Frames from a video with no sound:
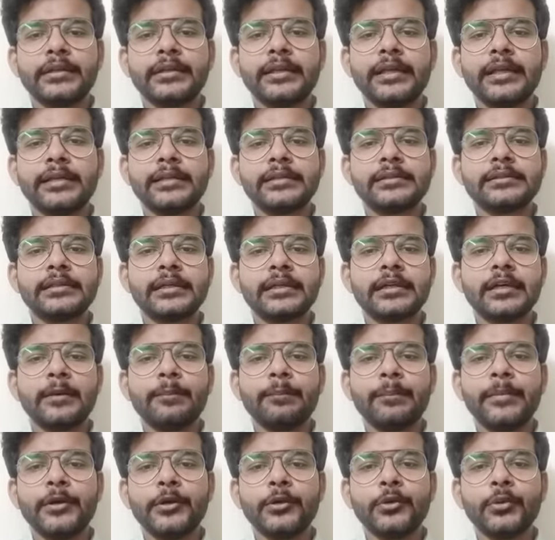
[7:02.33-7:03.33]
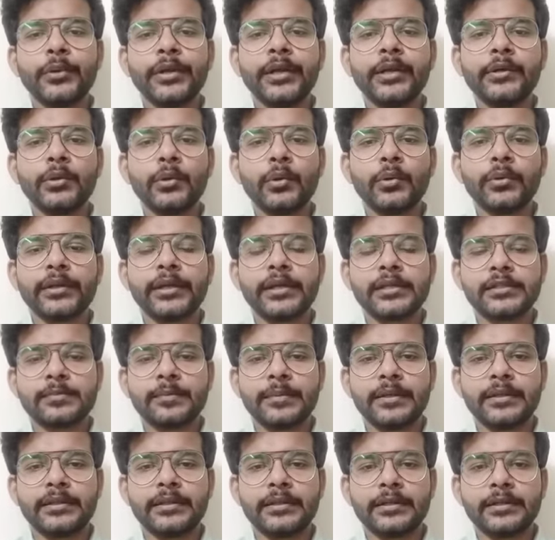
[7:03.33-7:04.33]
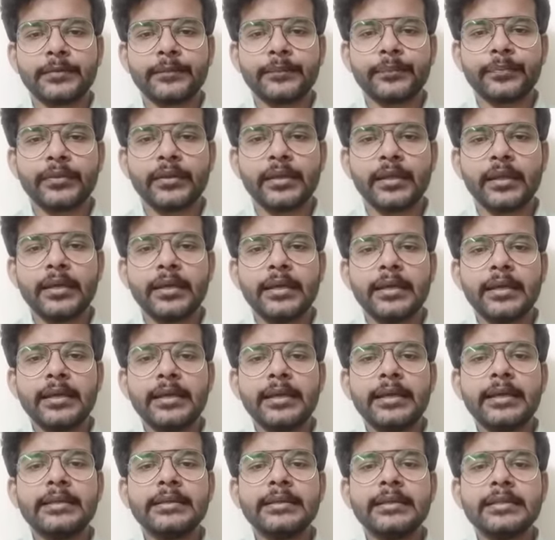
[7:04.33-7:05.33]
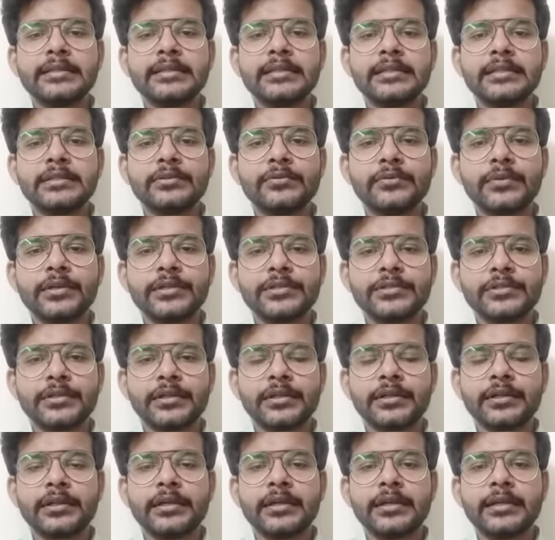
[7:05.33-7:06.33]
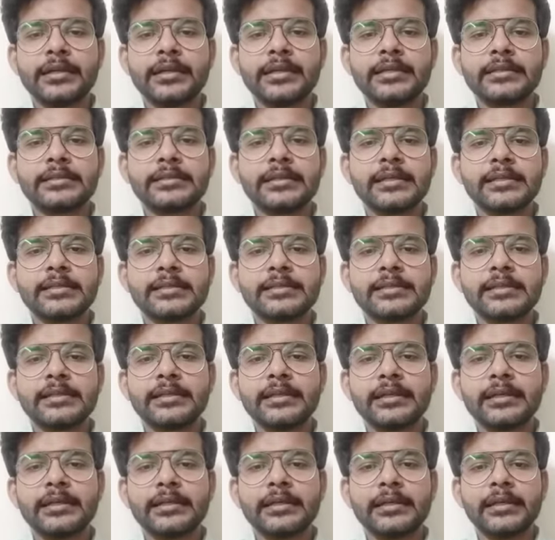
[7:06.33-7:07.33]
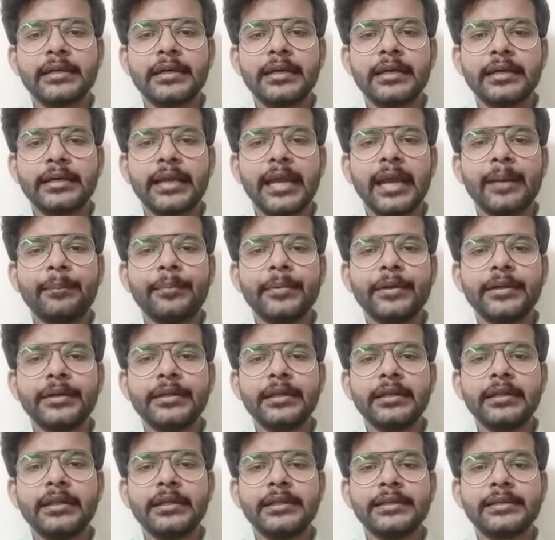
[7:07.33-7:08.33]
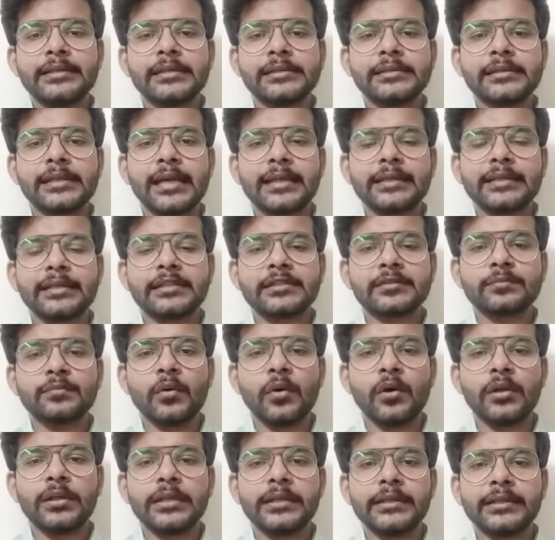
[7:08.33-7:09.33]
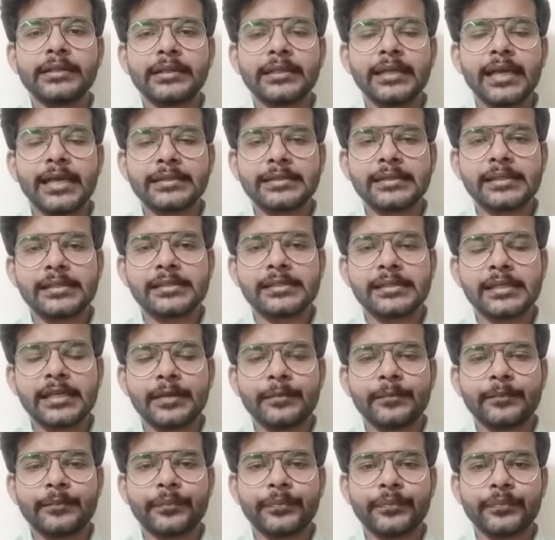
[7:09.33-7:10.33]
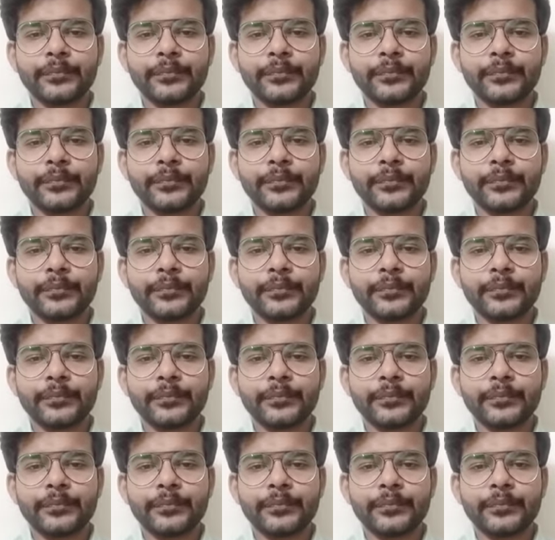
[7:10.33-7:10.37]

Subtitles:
There is the compare to ignore case method. In this situation is consider a capital letters and the small letter as the same.